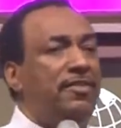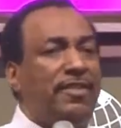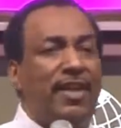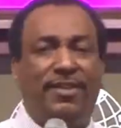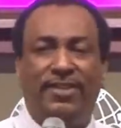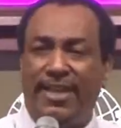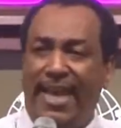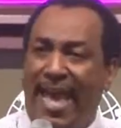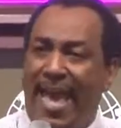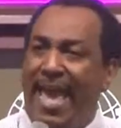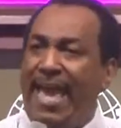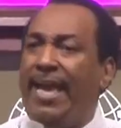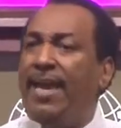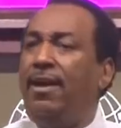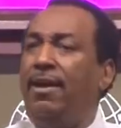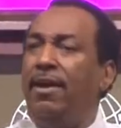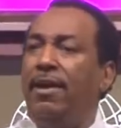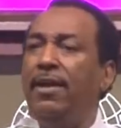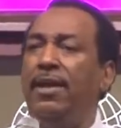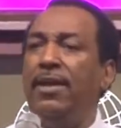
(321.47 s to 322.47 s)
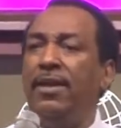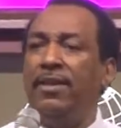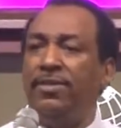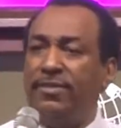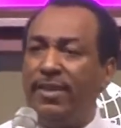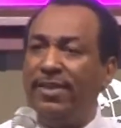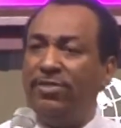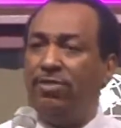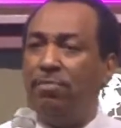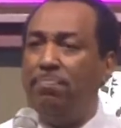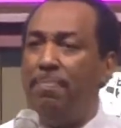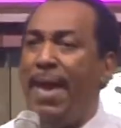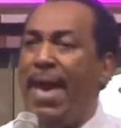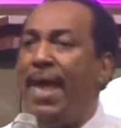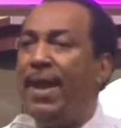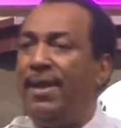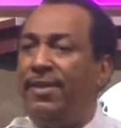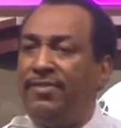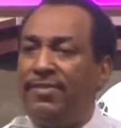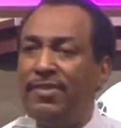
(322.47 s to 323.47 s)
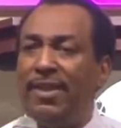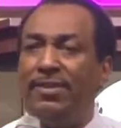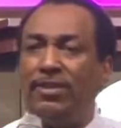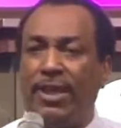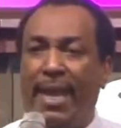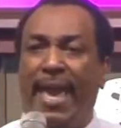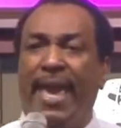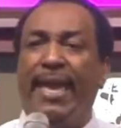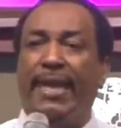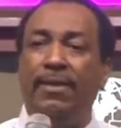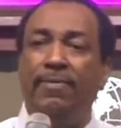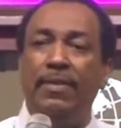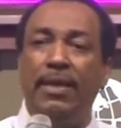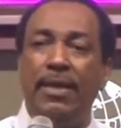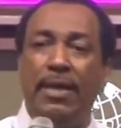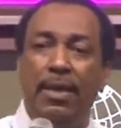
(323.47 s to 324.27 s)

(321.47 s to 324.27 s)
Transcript: such anger, such malice, such hate.